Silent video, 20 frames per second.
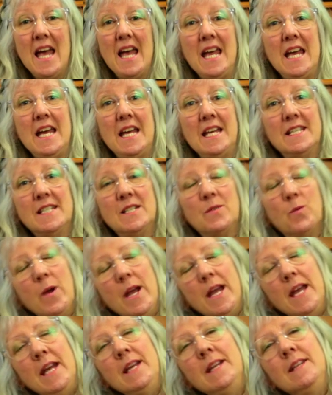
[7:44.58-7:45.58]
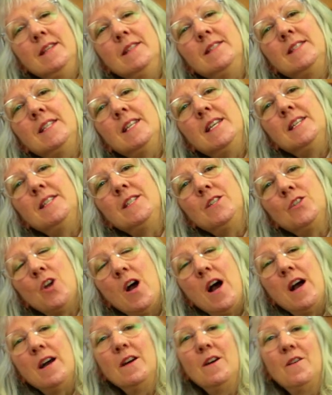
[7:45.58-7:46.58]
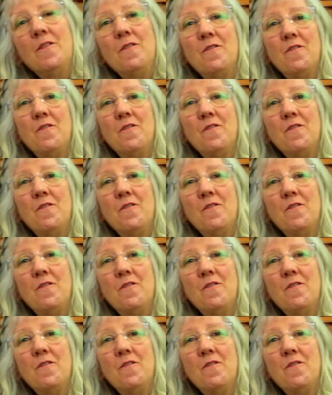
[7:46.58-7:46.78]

He swings his trunk